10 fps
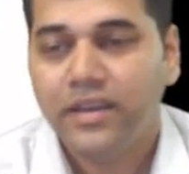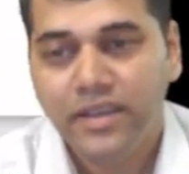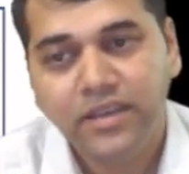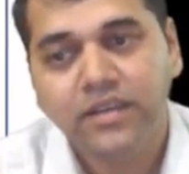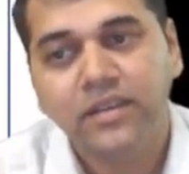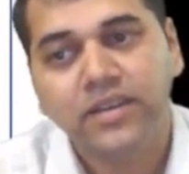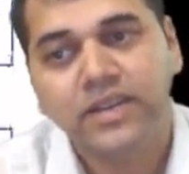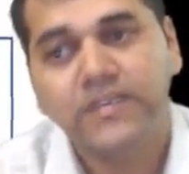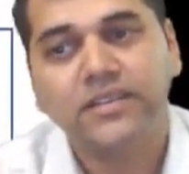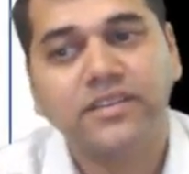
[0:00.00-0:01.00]
here
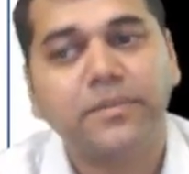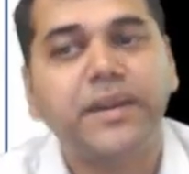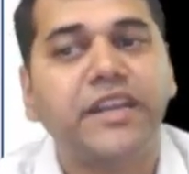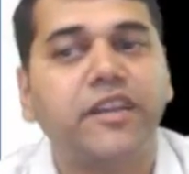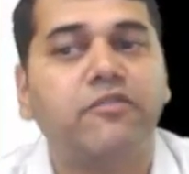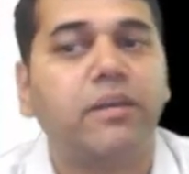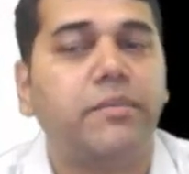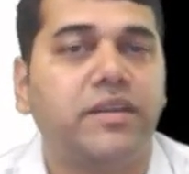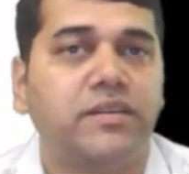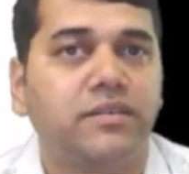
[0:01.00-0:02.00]
it is a separate
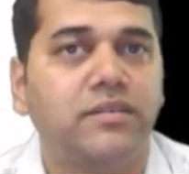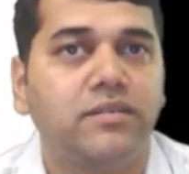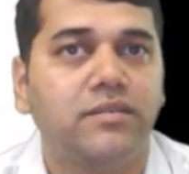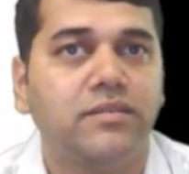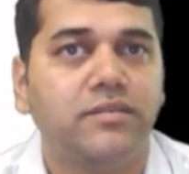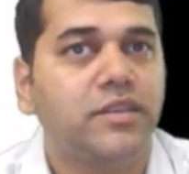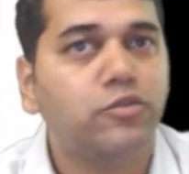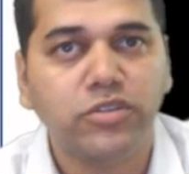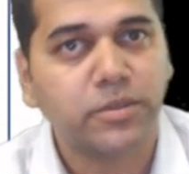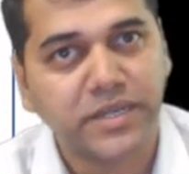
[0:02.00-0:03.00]
requirement there is
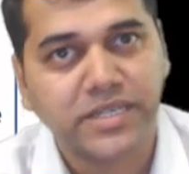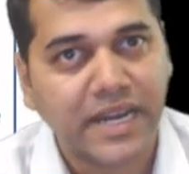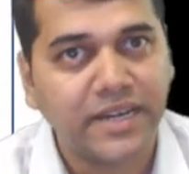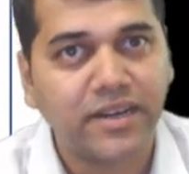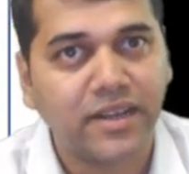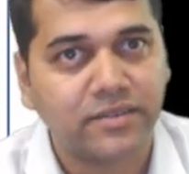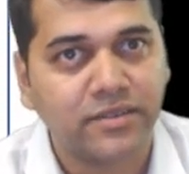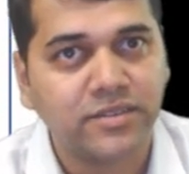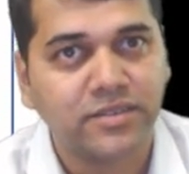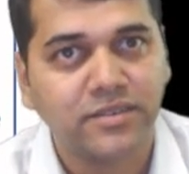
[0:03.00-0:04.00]
no separate standard as
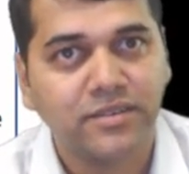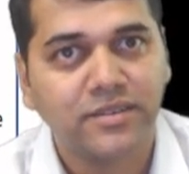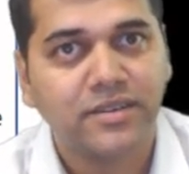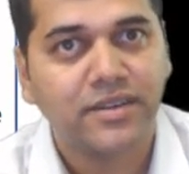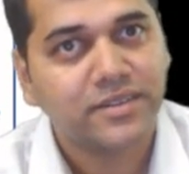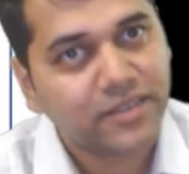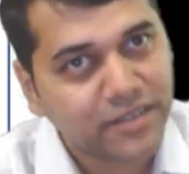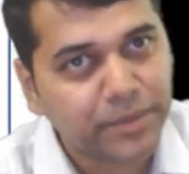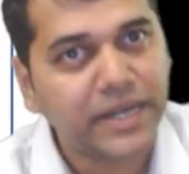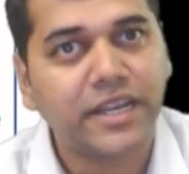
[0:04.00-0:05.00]
such it is a
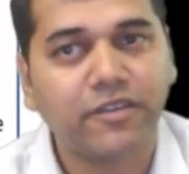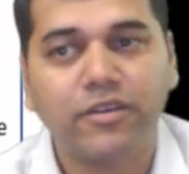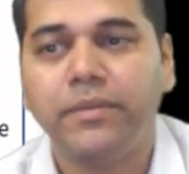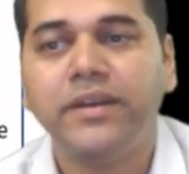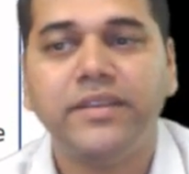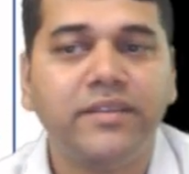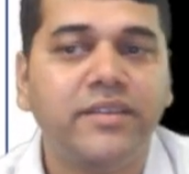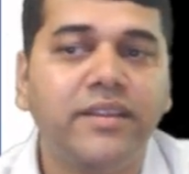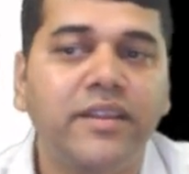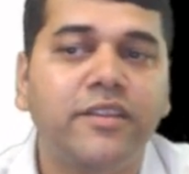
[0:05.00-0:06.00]
separate requirement they
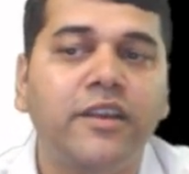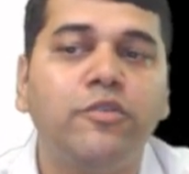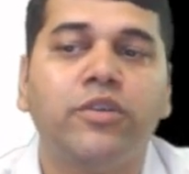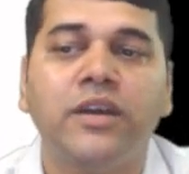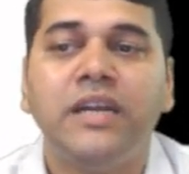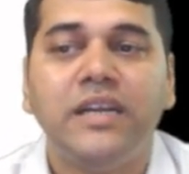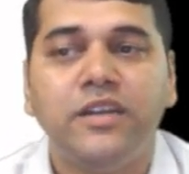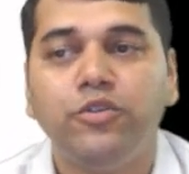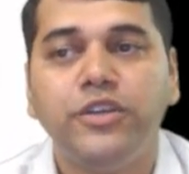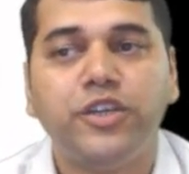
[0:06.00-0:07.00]
say that, that look
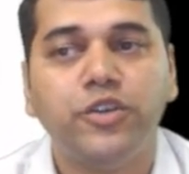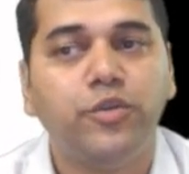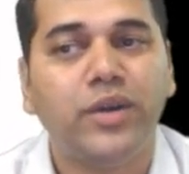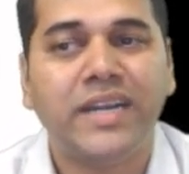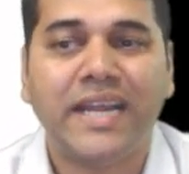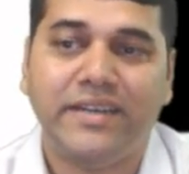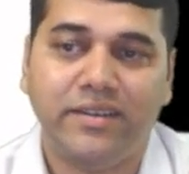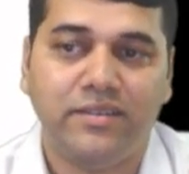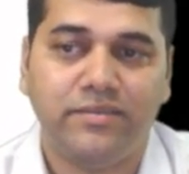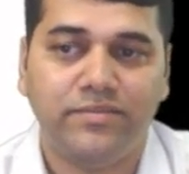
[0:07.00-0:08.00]
you need to give a
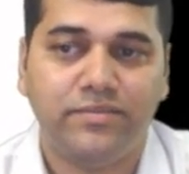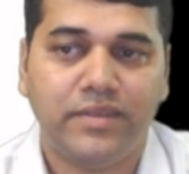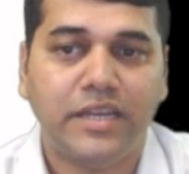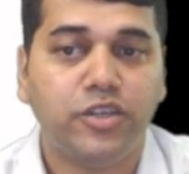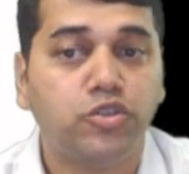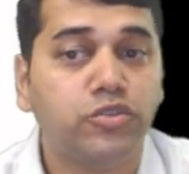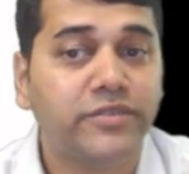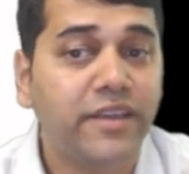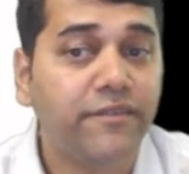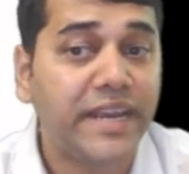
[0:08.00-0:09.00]
title and you should
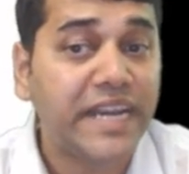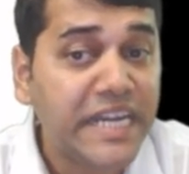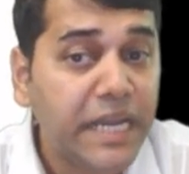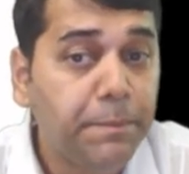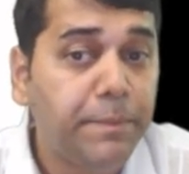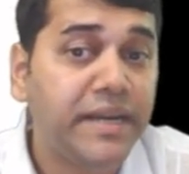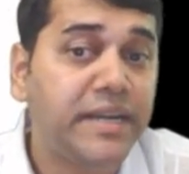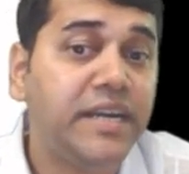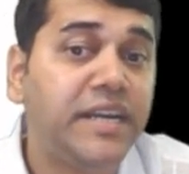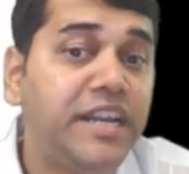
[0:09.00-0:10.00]
say
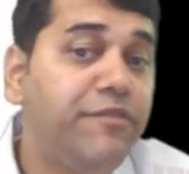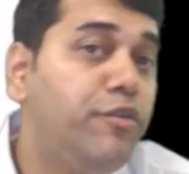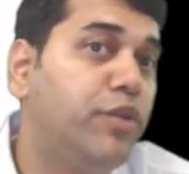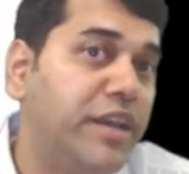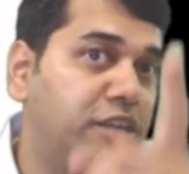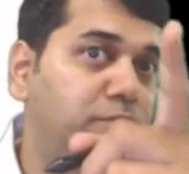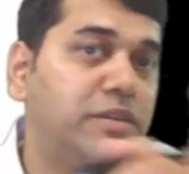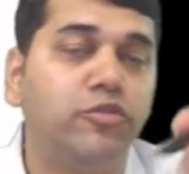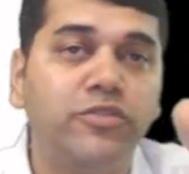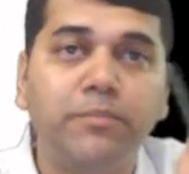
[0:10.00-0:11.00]
independent review
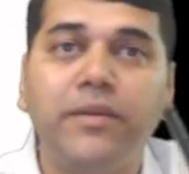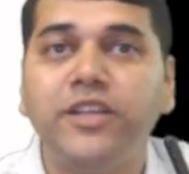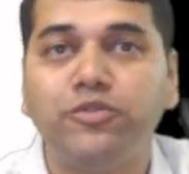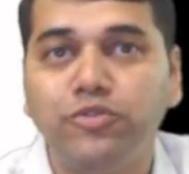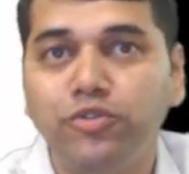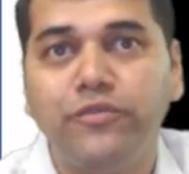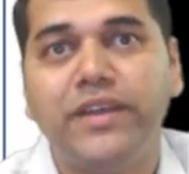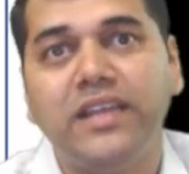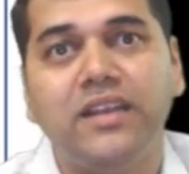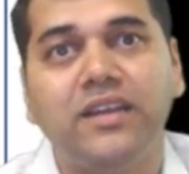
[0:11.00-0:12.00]
engagement so somebody should know
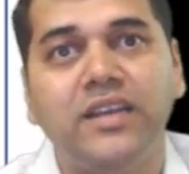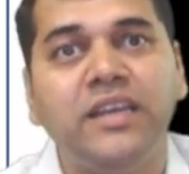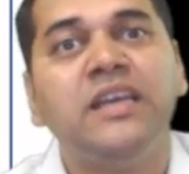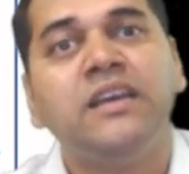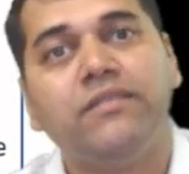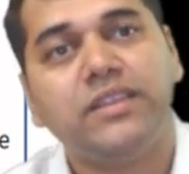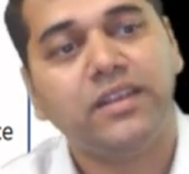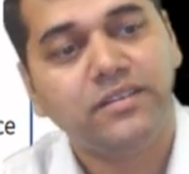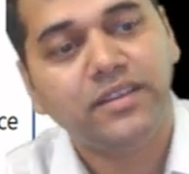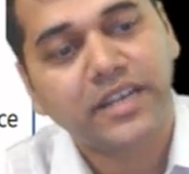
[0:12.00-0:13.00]
very clearly whether
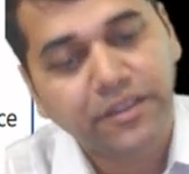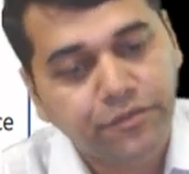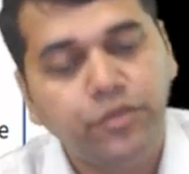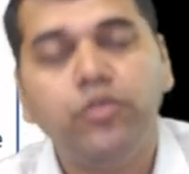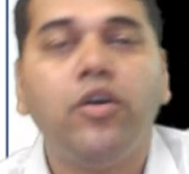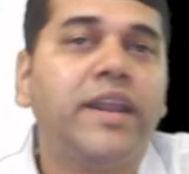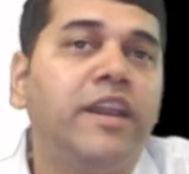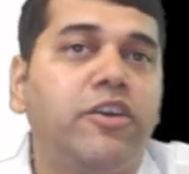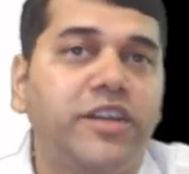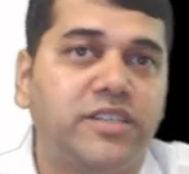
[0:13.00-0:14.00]
it is a review or an
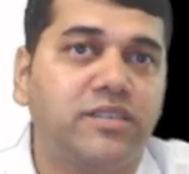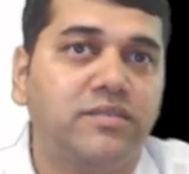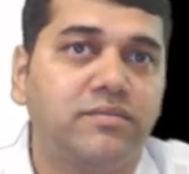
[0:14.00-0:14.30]
audit